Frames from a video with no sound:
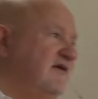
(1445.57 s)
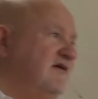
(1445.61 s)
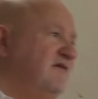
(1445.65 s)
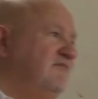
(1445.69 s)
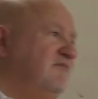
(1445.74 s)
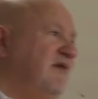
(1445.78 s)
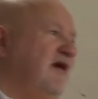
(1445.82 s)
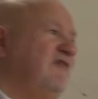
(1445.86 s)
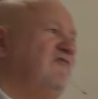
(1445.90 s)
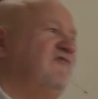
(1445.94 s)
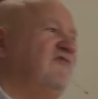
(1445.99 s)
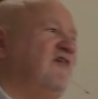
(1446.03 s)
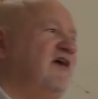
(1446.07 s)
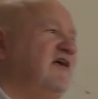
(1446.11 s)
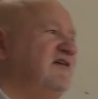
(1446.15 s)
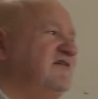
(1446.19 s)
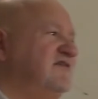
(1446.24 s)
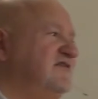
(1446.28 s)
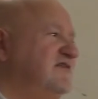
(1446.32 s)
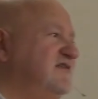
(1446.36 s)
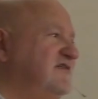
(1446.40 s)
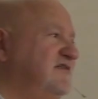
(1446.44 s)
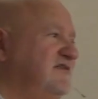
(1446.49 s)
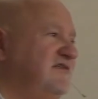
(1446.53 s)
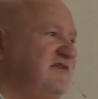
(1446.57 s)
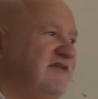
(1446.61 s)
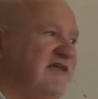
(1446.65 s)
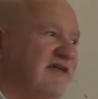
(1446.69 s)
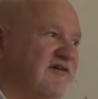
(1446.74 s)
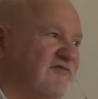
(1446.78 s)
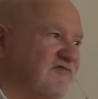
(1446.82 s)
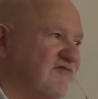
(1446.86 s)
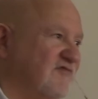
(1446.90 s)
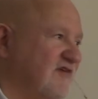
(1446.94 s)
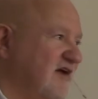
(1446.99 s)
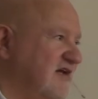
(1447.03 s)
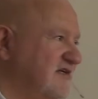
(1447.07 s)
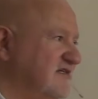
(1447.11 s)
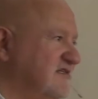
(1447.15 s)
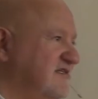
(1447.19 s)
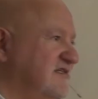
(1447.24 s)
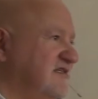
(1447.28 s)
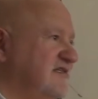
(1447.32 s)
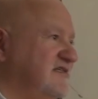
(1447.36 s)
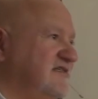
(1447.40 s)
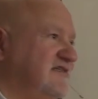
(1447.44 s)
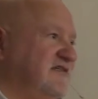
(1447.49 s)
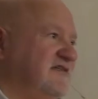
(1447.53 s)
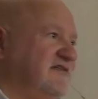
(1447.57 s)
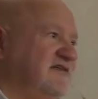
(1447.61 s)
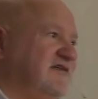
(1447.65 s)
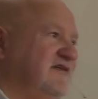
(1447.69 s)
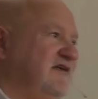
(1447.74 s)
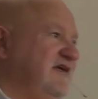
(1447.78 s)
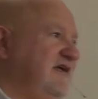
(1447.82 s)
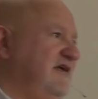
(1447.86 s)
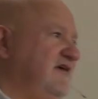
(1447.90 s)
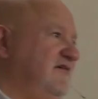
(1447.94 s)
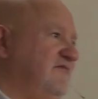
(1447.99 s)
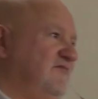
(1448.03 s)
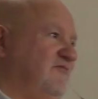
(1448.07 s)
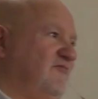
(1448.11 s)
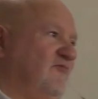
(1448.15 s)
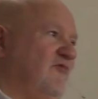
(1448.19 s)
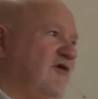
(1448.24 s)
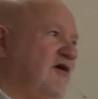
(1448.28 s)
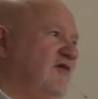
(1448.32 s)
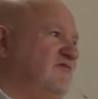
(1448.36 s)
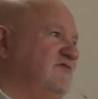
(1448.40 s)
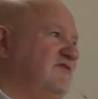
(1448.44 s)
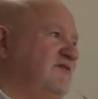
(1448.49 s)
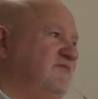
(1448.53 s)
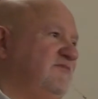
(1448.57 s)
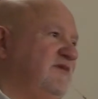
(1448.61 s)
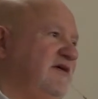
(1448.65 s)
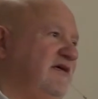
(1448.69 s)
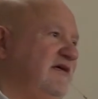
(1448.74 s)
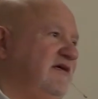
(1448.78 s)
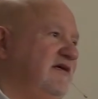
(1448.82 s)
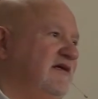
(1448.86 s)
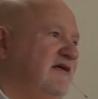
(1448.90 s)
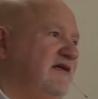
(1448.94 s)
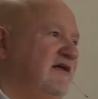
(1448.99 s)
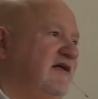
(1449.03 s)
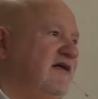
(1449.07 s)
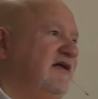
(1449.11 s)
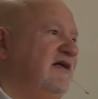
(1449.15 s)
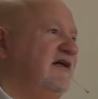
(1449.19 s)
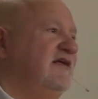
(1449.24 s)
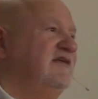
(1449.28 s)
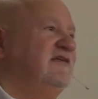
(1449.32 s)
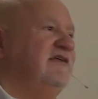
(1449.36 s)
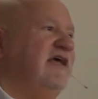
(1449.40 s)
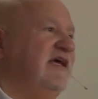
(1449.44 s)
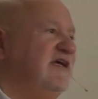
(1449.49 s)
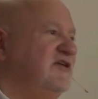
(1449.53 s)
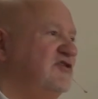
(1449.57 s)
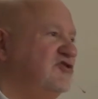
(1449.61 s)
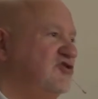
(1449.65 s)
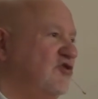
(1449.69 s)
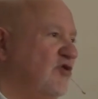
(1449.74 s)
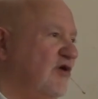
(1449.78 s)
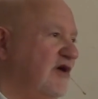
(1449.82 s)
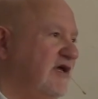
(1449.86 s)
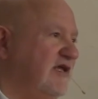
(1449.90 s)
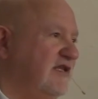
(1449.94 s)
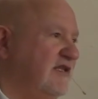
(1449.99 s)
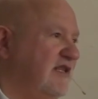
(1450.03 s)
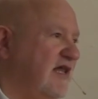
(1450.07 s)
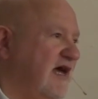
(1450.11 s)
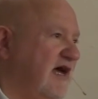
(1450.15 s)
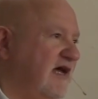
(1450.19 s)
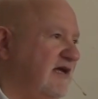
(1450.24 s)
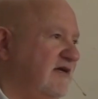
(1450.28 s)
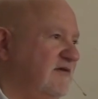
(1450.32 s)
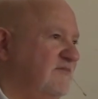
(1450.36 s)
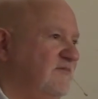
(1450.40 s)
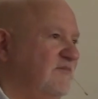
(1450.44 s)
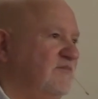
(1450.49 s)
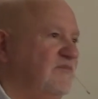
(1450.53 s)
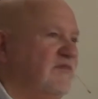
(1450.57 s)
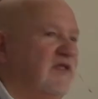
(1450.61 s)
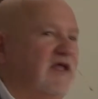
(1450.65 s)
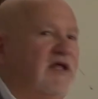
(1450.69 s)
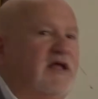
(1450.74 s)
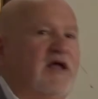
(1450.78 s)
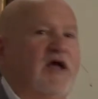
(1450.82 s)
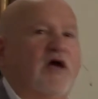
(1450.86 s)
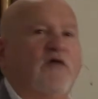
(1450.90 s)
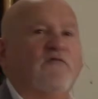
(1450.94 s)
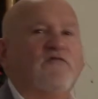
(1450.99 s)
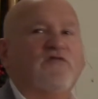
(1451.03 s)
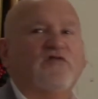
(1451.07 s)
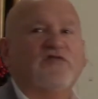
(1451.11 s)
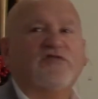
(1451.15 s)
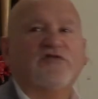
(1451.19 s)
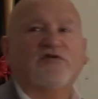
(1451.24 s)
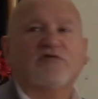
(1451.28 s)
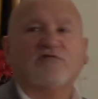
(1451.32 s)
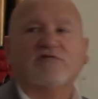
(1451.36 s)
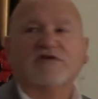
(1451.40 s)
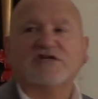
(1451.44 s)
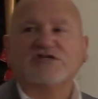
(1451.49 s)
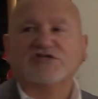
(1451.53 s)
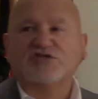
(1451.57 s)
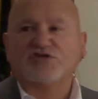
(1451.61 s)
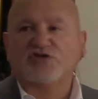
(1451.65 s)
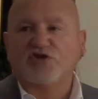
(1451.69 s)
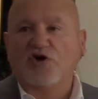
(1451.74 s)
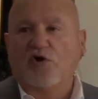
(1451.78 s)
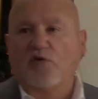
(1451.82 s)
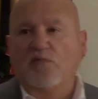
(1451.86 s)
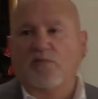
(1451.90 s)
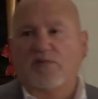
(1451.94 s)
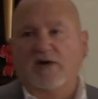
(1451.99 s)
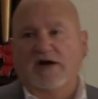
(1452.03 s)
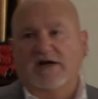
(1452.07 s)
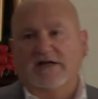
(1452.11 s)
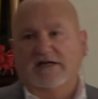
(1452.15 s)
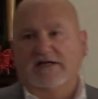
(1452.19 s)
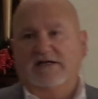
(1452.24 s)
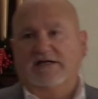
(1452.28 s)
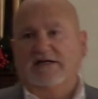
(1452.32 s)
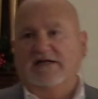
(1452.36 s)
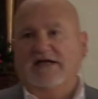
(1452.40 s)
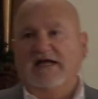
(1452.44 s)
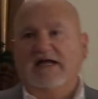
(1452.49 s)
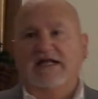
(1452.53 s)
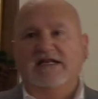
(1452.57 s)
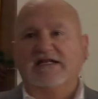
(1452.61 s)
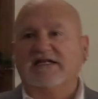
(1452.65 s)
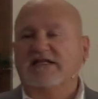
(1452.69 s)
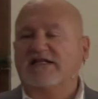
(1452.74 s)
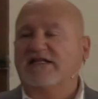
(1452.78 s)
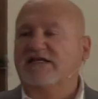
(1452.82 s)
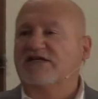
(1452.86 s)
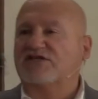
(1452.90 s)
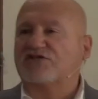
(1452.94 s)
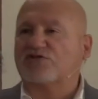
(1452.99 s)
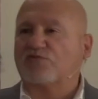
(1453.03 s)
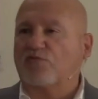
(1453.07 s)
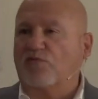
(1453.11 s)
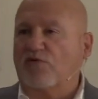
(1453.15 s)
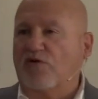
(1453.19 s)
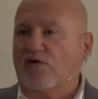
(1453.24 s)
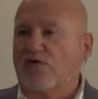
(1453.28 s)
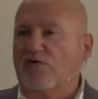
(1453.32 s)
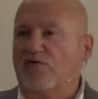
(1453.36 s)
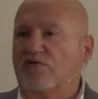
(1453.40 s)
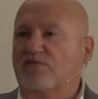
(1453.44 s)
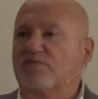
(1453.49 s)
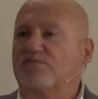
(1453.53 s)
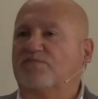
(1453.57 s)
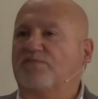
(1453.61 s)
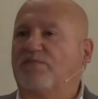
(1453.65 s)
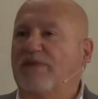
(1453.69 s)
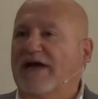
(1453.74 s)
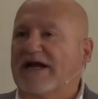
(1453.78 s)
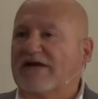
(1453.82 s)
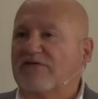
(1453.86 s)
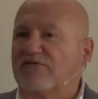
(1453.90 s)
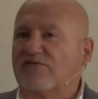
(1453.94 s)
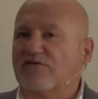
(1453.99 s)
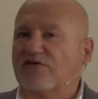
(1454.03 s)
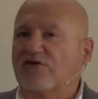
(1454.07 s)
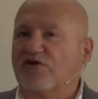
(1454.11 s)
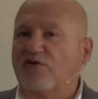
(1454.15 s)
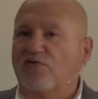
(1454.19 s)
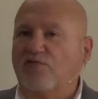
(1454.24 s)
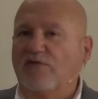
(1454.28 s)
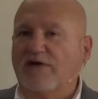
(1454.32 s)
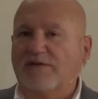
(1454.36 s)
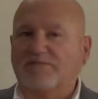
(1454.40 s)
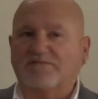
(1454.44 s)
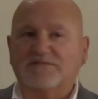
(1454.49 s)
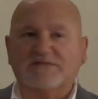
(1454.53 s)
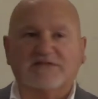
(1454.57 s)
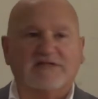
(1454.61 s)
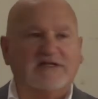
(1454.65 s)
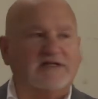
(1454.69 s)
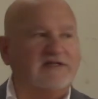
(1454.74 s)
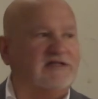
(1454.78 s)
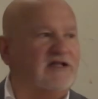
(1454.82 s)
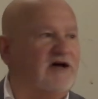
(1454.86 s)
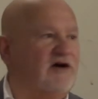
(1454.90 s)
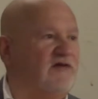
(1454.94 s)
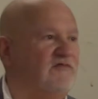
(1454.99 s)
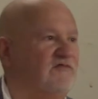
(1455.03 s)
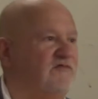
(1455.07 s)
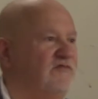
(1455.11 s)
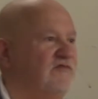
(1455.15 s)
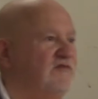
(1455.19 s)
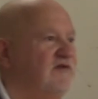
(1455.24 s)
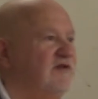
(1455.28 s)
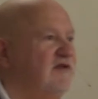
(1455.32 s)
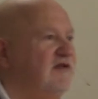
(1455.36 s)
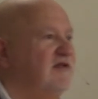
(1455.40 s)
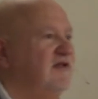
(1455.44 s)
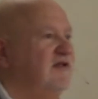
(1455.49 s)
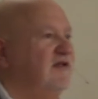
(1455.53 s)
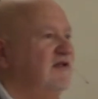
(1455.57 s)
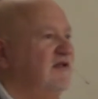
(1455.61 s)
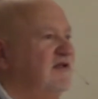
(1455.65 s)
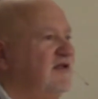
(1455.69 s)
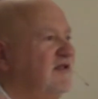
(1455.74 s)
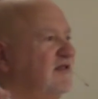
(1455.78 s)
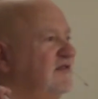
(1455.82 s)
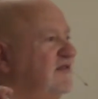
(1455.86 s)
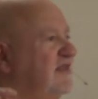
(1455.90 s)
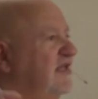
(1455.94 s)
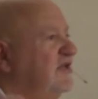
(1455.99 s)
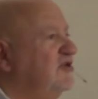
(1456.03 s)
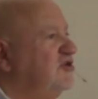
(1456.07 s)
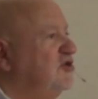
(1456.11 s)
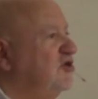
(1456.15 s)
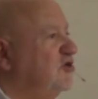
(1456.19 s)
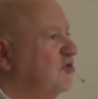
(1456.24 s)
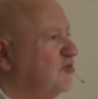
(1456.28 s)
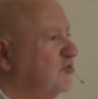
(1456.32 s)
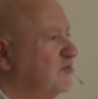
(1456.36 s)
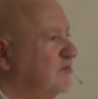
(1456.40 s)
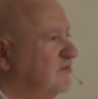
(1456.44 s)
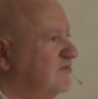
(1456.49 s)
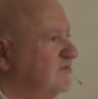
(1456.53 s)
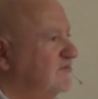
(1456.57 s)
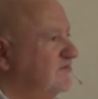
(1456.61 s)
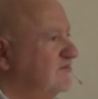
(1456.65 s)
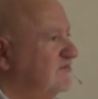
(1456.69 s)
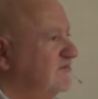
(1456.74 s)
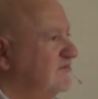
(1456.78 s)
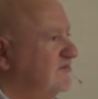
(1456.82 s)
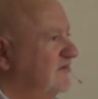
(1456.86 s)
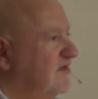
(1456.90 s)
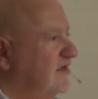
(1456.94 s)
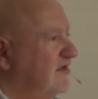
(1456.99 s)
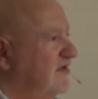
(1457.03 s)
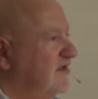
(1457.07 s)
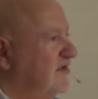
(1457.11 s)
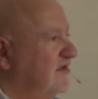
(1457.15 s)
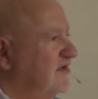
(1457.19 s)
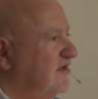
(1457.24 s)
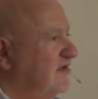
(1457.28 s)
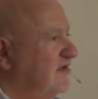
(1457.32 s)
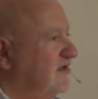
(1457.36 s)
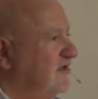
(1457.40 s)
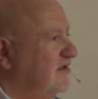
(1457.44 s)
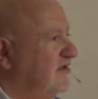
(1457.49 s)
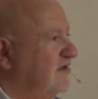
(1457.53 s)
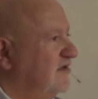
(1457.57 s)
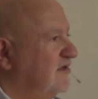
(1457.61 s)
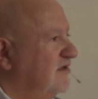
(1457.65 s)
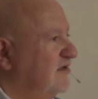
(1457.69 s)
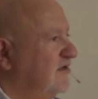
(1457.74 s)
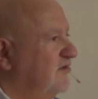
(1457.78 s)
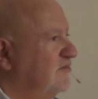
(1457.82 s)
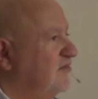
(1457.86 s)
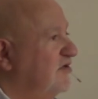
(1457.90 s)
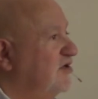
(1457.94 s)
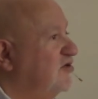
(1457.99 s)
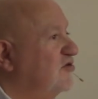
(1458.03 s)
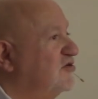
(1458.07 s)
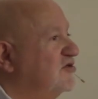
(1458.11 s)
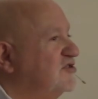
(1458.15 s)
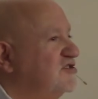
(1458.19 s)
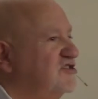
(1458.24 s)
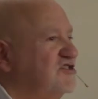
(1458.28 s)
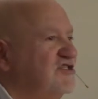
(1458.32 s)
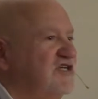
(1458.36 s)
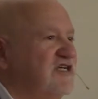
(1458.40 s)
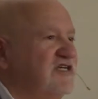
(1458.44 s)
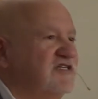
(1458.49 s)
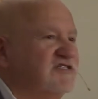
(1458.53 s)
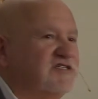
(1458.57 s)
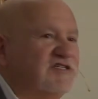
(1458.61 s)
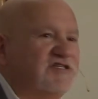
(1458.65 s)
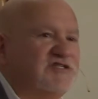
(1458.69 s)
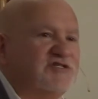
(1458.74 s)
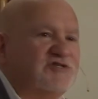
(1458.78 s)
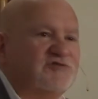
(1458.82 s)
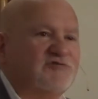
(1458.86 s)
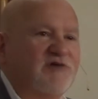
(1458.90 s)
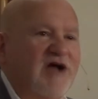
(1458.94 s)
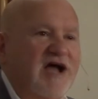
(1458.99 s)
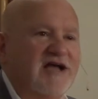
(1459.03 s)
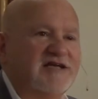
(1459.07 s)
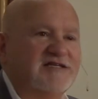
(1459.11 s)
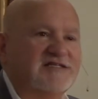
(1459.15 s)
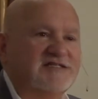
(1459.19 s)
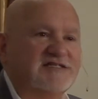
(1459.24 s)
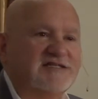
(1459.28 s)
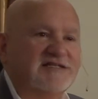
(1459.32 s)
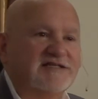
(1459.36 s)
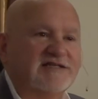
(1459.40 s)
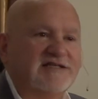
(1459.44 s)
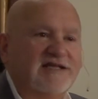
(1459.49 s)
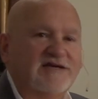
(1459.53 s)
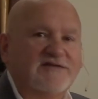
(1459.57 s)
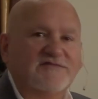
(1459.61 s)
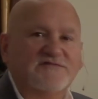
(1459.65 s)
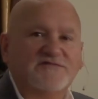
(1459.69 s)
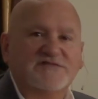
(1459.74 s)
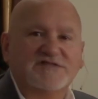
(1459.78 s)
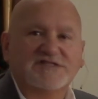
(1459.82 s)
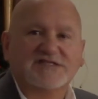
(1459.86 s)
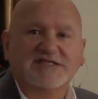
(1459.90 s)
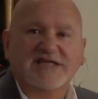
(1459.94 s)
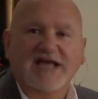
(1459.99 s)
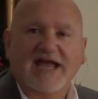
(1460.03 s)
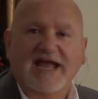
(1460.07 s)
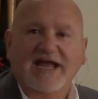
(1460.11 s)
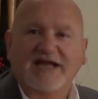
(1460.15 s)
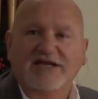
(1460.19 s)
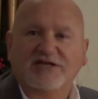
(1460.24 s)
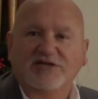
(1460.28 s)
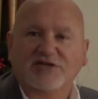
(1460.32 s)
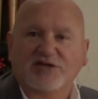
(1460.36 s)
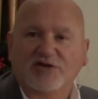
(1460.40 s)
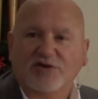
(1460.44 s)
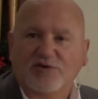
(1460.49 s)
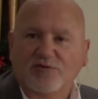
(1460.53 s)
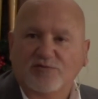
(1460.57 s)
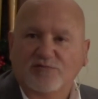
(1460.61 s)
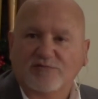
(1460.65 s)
My friends, dear friends, listen well to me. Take joy in that, for there is nobody in this world better equipped to love than you, because Jesus Christ lives in you.